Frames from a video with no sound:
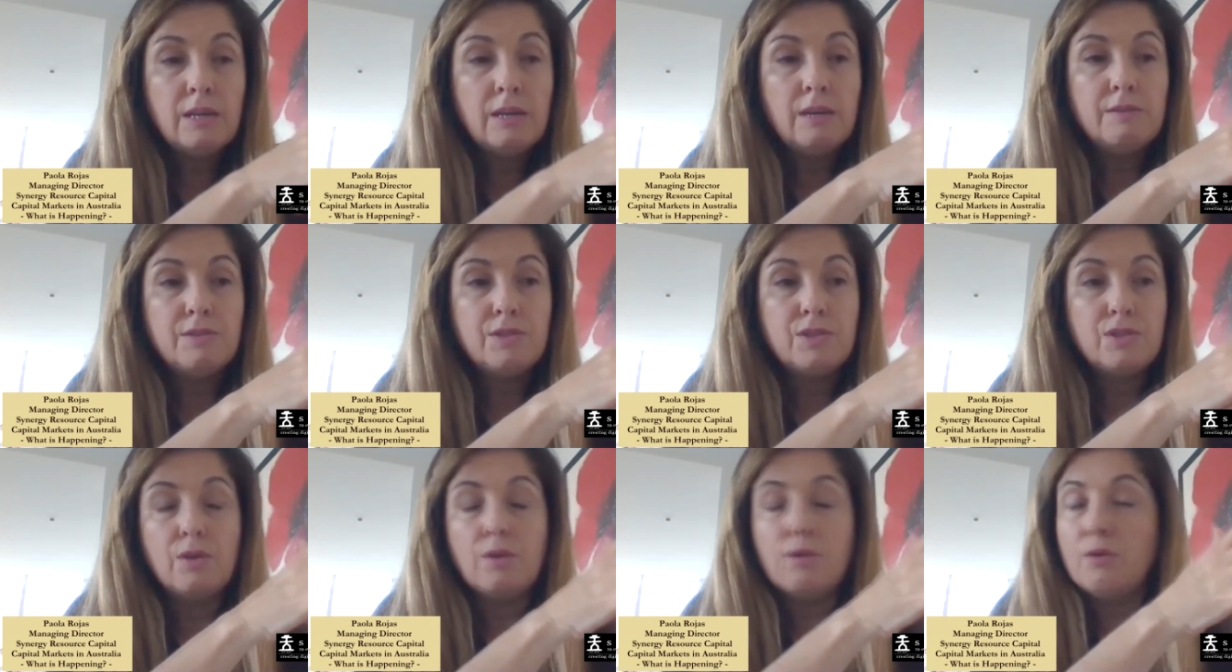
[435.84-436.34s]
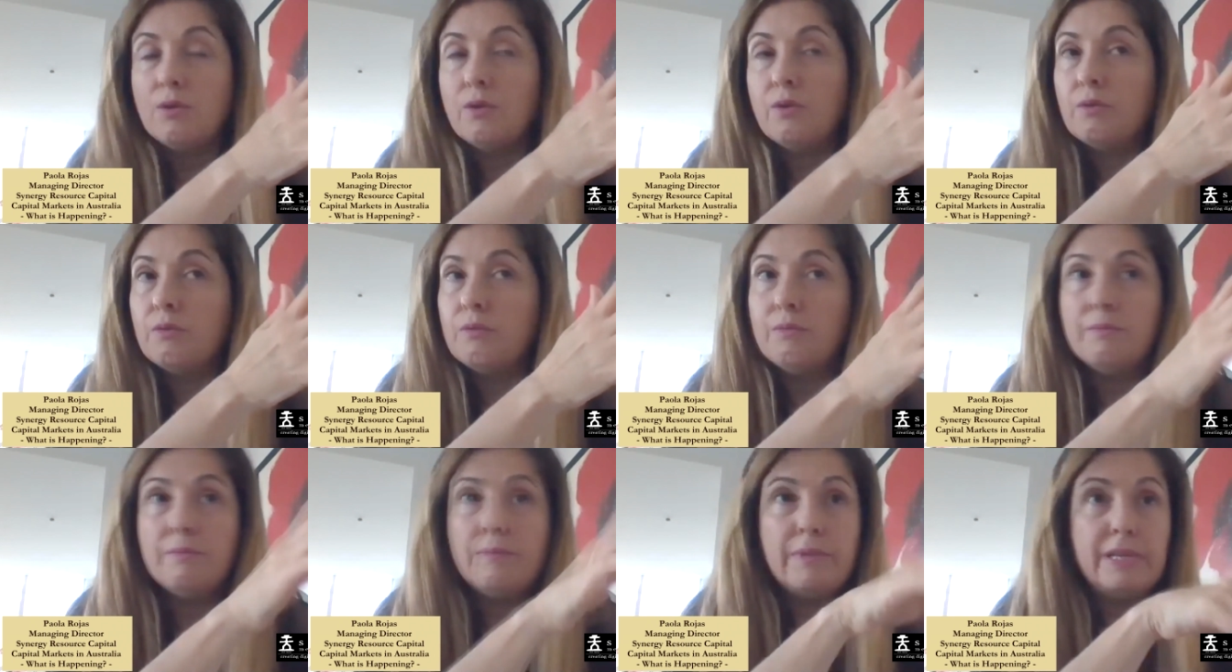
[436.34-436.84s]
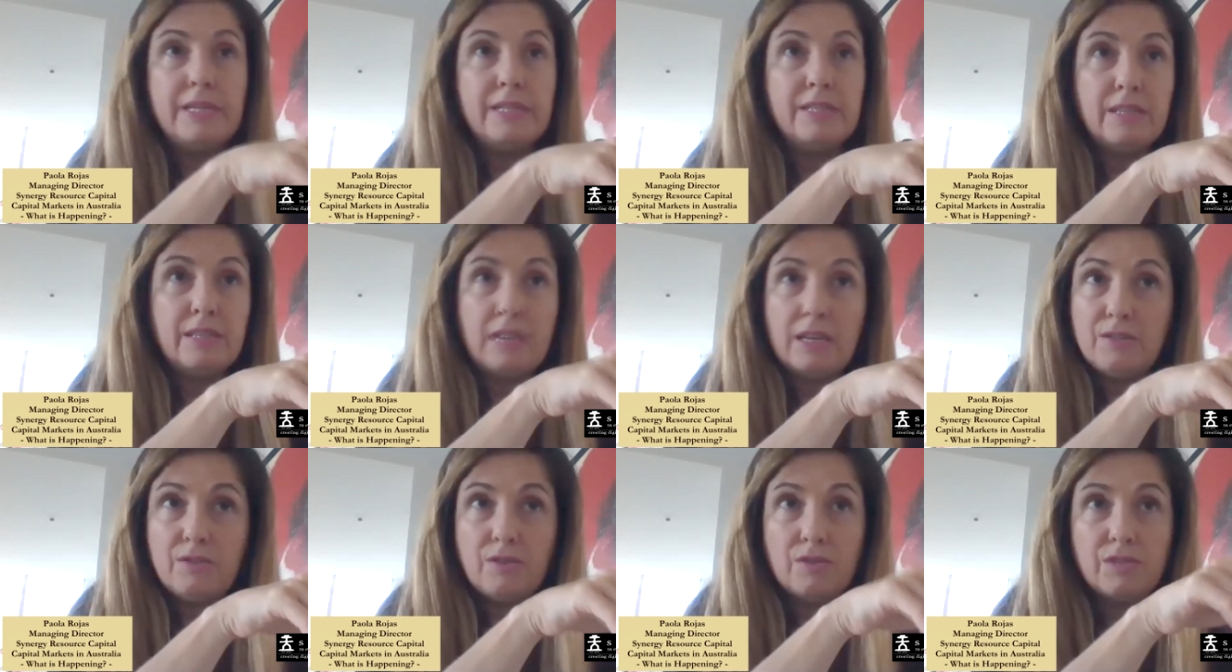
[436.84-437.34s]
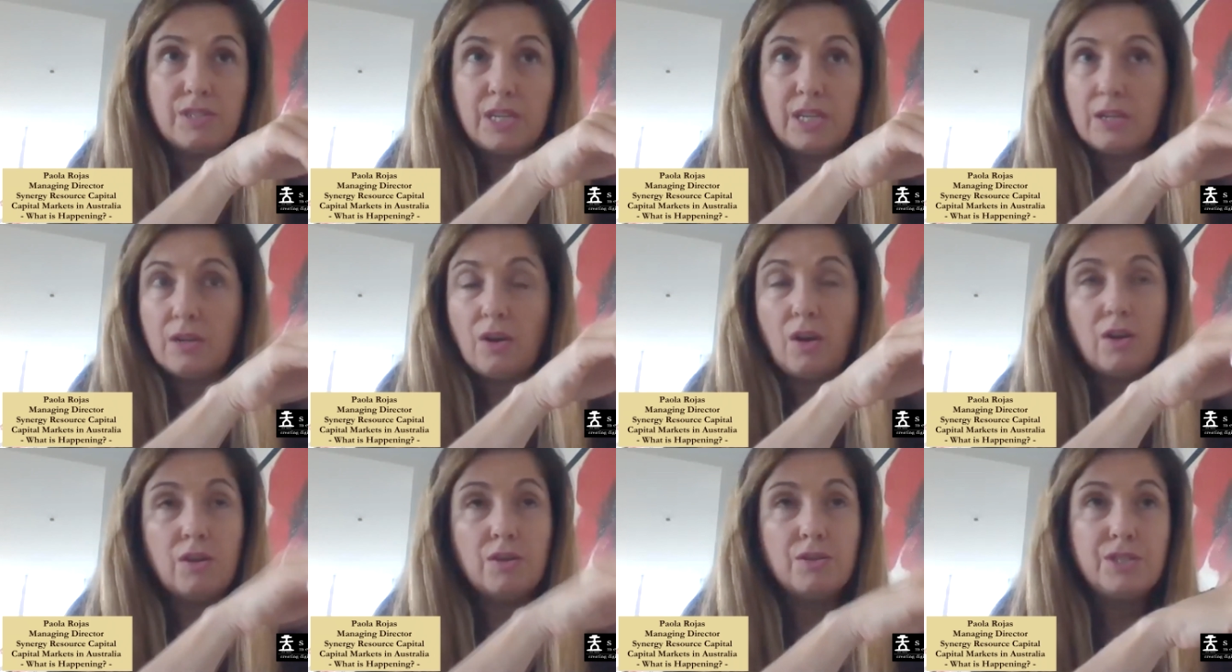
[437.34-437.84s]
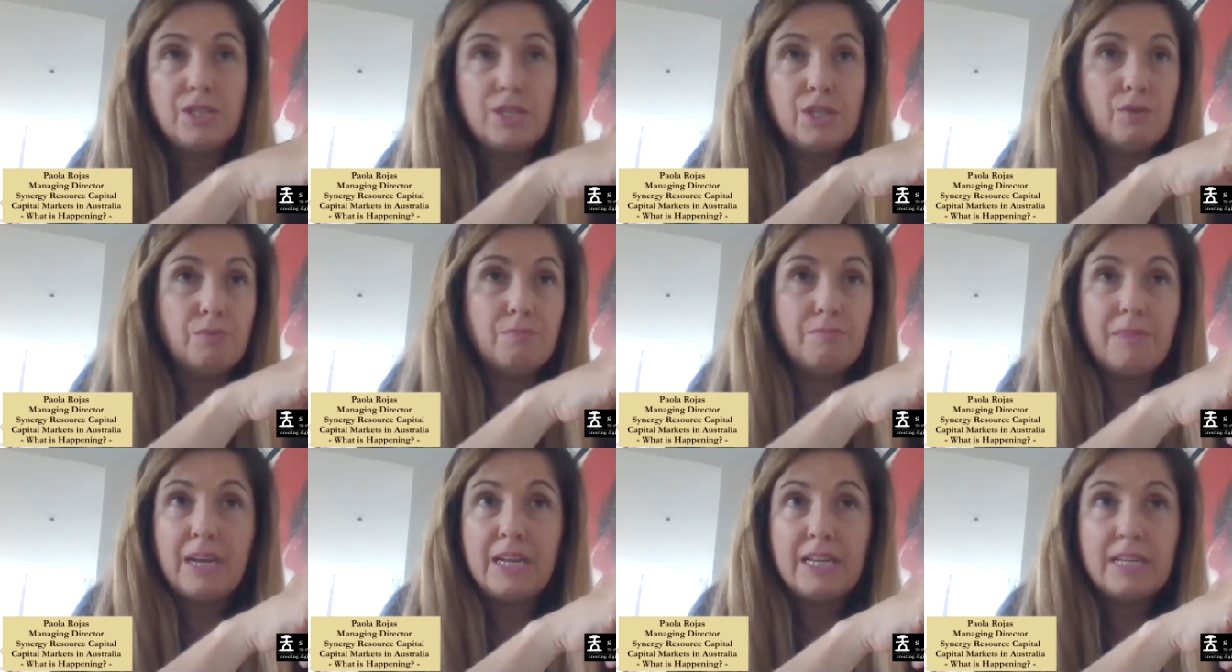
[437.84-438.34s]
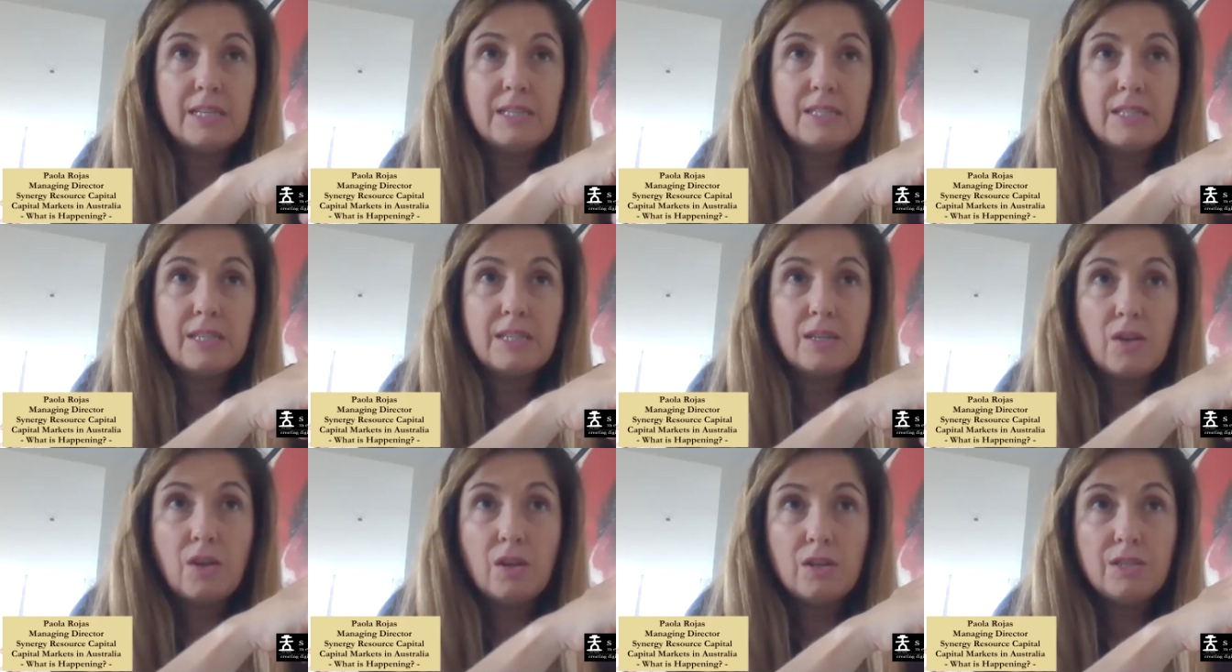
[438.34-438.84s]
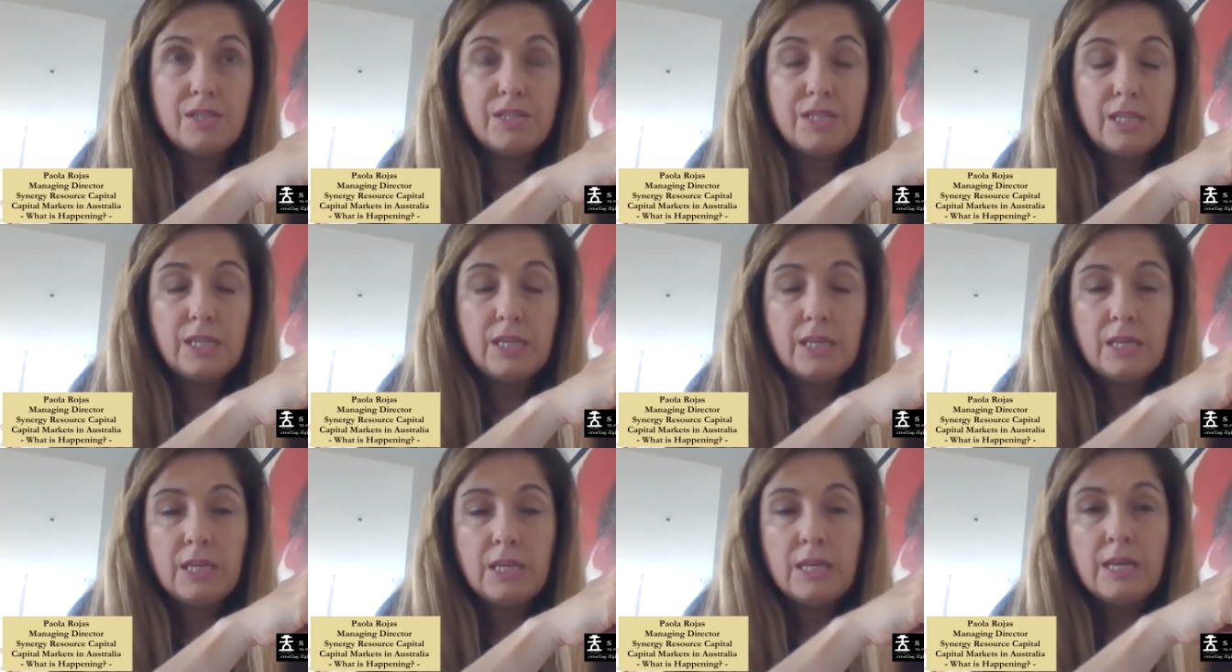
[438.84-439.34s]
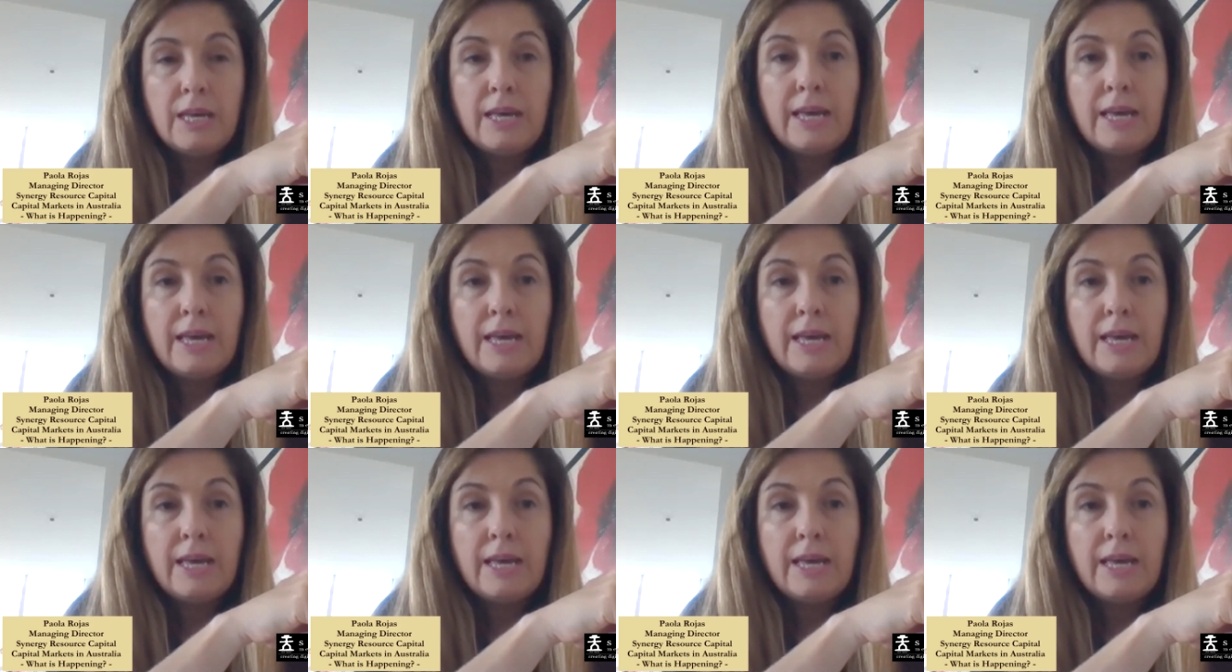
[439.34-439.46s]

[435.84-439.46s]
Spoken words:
so industrial technology or mining technology.